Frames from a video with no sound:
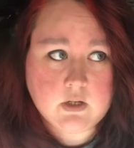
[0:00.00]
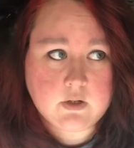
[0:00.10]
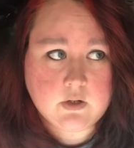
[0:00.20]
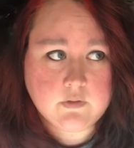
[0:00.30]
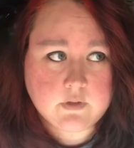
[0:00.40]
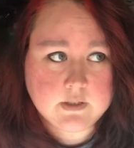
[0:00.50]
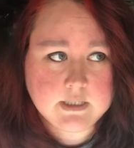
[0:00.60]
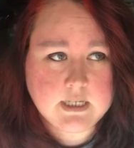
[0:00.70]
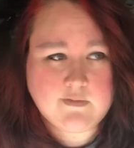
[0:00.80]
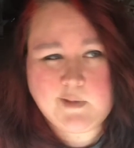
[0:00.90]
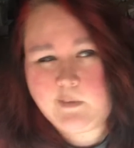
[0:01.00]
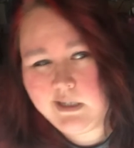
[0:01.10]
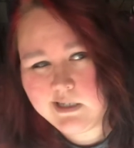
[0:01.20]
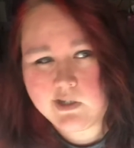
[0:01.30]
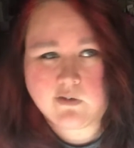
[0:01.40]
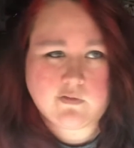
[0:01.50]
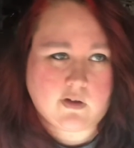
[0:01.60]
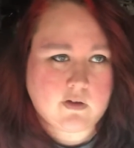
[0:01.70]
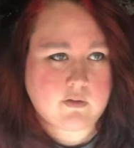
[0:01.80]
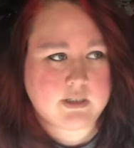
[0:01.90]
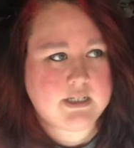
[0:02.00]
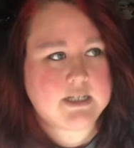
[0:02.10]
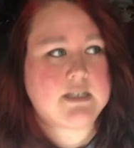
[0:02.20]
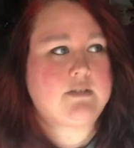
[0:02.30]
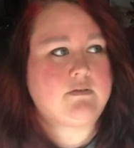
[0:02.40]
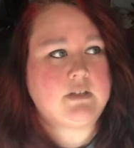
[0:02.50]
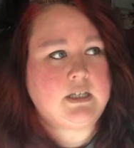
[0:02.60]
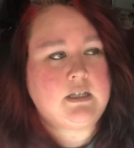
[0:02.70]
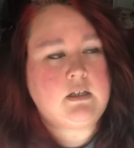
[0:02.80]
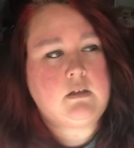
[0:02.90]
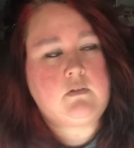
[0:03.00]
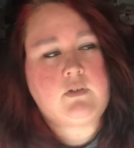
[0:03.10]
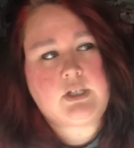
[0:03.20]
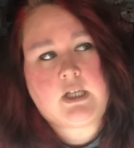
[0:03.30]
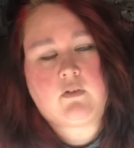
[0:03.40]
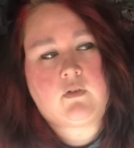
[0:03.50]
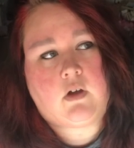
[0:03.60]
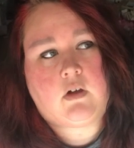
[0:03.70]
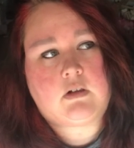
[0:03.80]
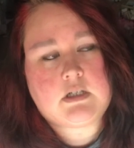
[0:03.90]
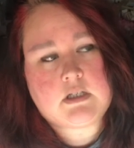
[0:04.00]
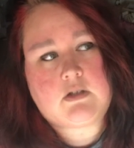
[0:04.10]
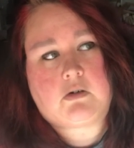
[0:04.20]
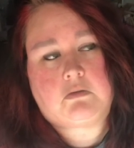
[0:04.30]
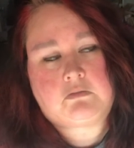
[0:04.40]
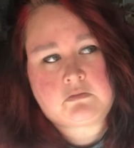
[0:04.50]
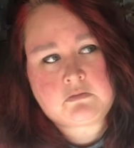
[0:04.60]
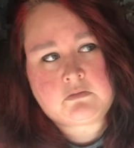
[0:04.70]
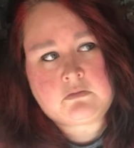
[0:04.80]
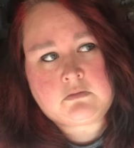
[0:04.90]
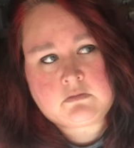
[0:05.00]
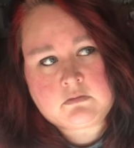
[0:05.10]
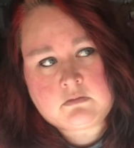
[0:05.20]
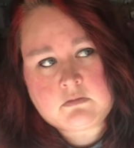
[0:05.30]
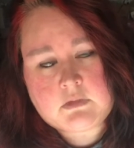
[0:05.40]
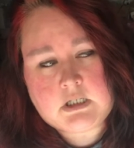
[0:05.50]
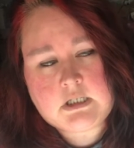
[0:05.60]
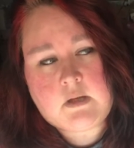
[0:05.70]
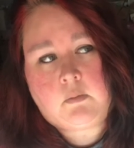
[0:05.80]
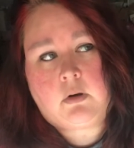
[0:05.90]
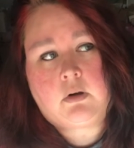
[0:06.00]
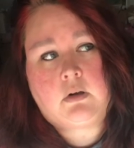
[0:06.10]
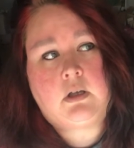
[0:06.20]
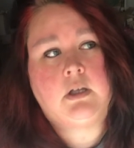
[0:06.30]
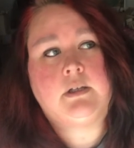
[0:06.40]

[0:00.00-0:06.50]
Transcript: on our fall stuff, maybe because our fall really doesn't feel like fall until December.